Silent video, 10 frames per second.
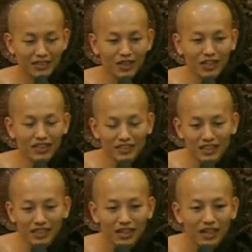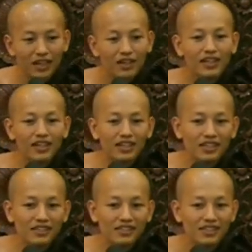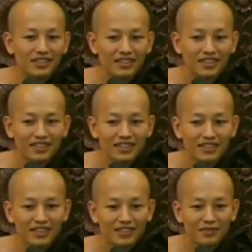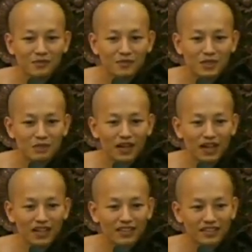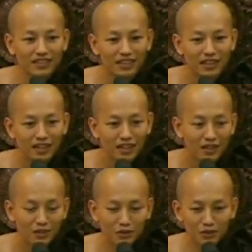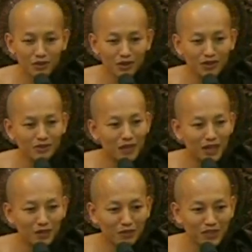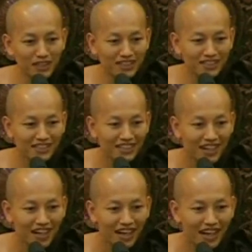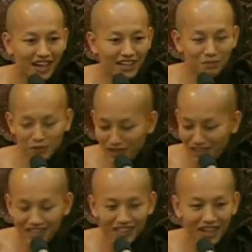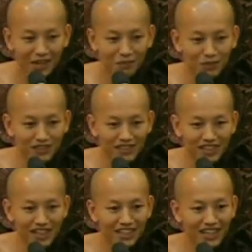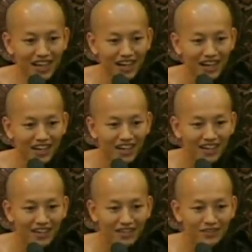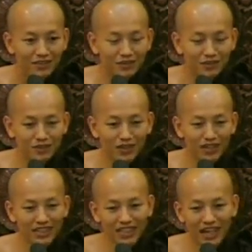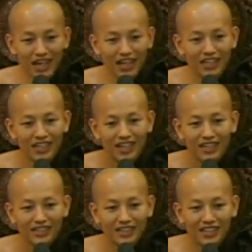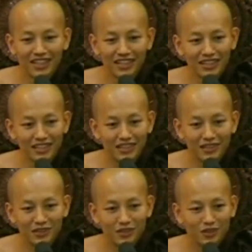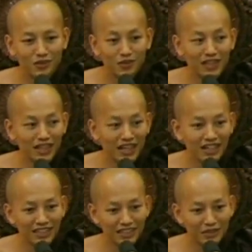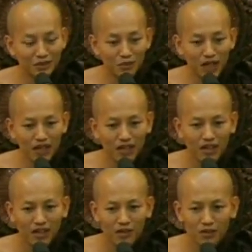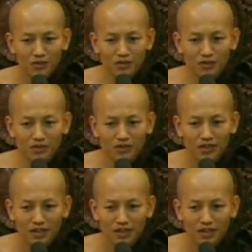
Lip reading: That's why he say, hey, friend, do you saw my rabbit? I put near here. Do you saw? Other time, the drinker, they reply, oh,